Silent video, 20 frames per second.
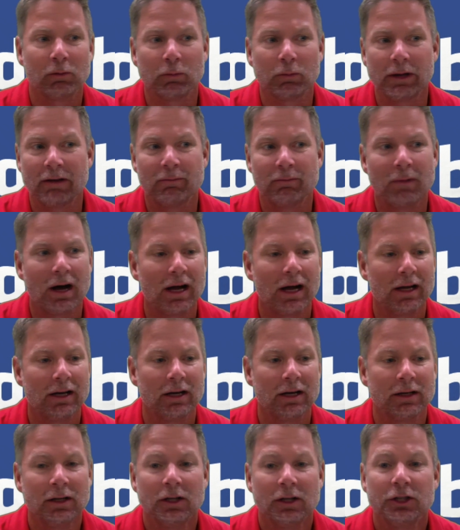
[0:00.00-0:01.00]
We have
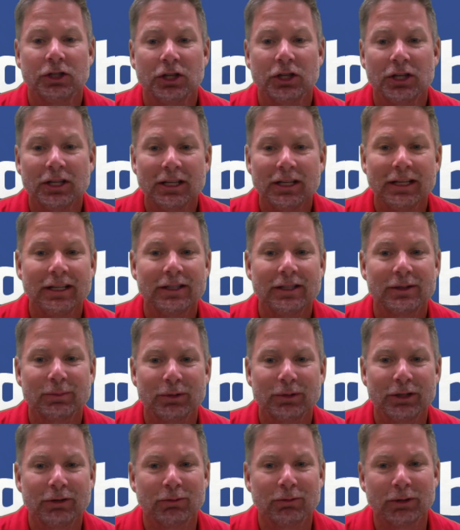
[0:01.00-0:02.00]
myON. You need to
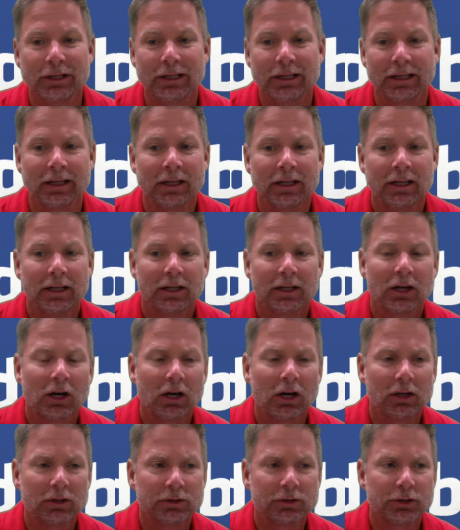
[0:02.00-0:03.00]
be reading
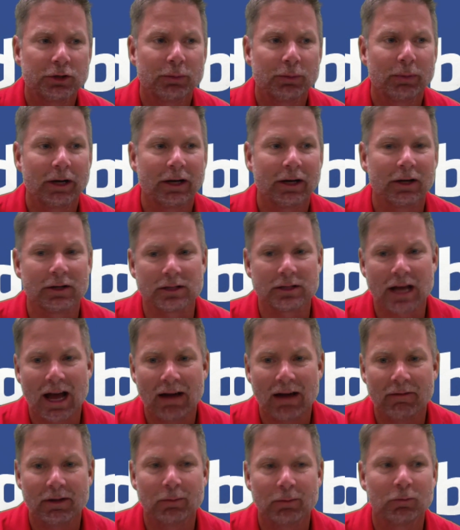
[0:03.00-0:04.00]
talk to your parents,
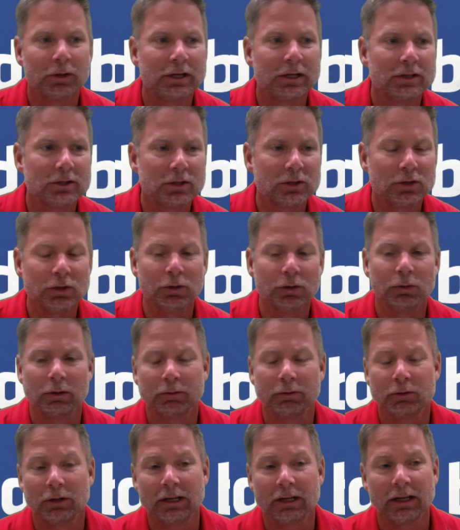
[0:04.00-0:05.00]
have them read to you if
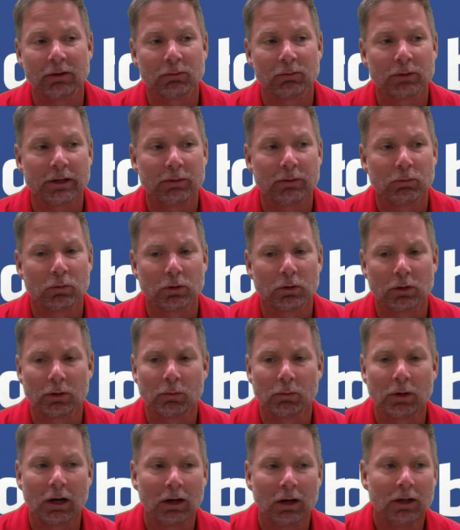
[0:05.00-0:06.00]
you can't read really
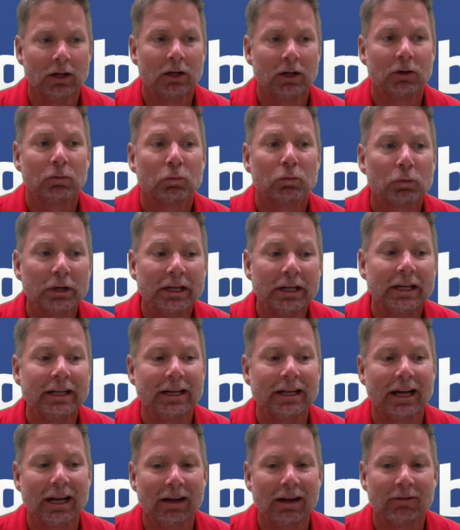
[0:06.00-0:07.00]
well. Read
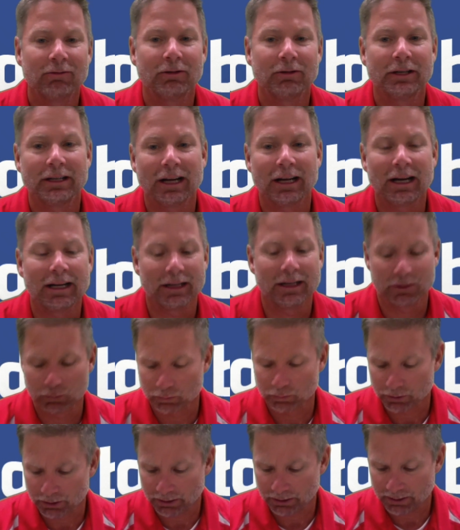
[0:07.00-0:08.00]
every night is
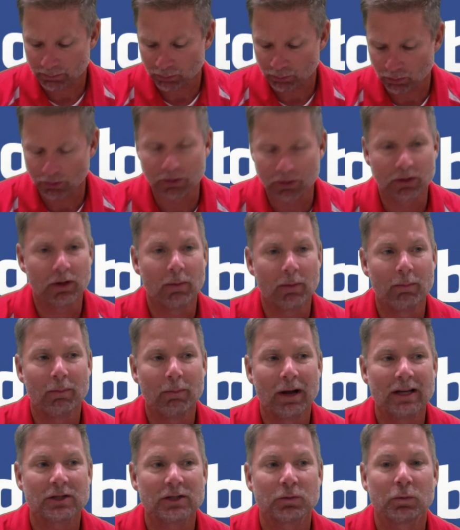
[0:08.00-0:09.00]
really important. The
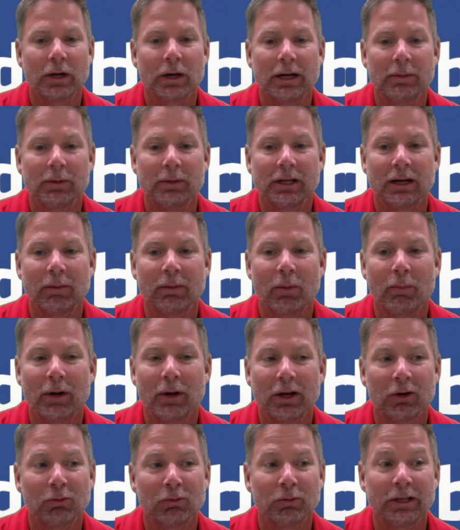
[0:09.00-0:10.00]
best way to become a
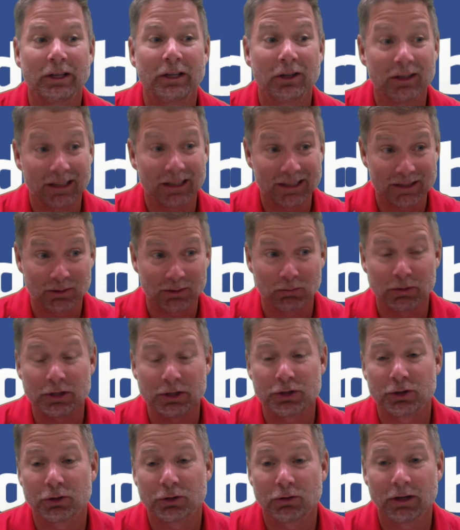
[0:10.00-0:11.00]
better reader and to reach
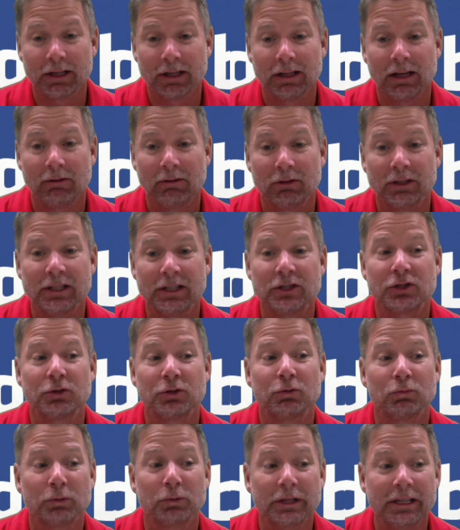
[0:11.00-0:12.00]
your grade level is to
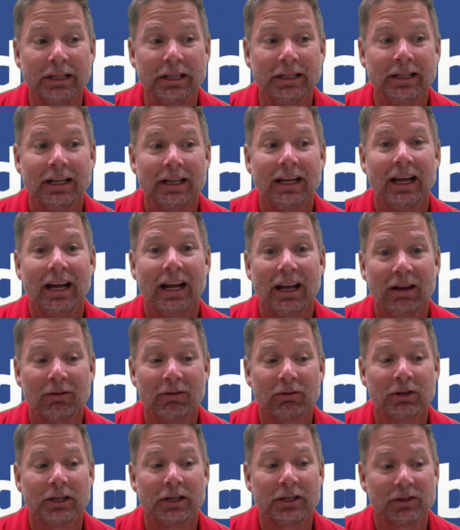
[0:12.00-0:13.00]
read
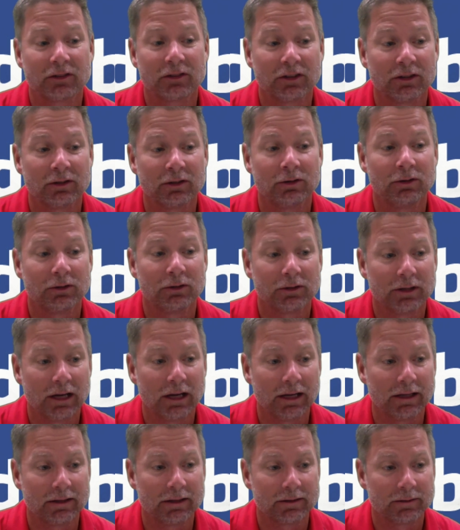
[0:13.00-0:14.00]
every single
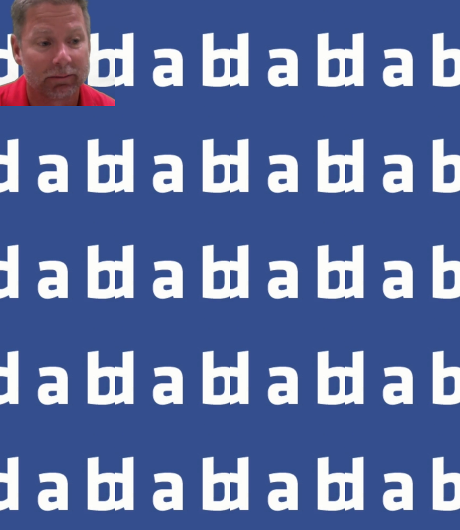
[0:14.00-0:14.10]
night.